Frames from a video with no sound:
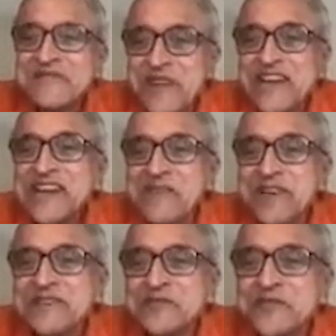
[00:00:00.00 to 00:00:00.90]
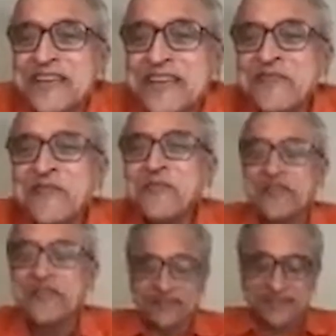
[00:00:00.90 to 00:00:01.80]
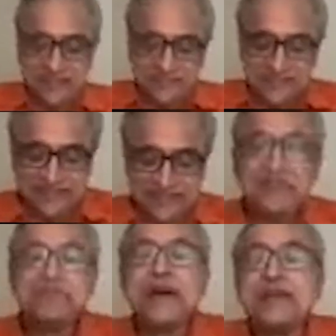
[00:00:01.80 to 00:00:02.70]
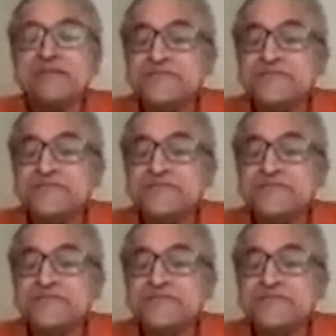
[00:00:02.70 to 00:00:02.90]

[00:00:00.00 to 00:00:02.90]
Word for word: ended my schooling, uh, but